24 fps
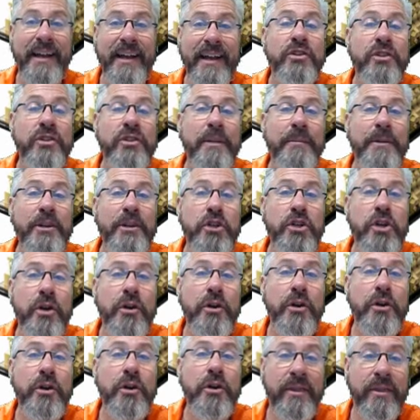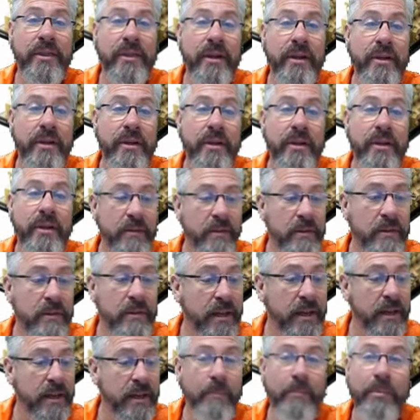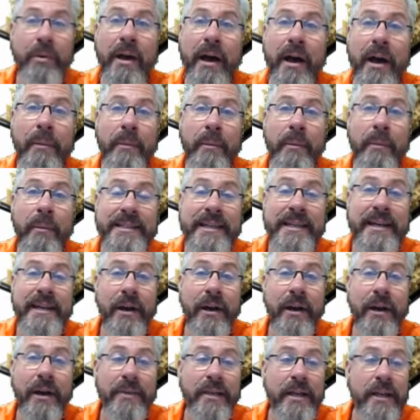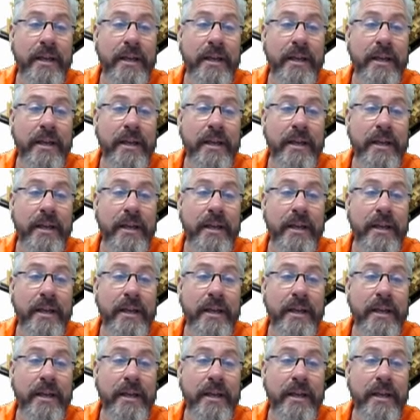So let me show you what the problem is here.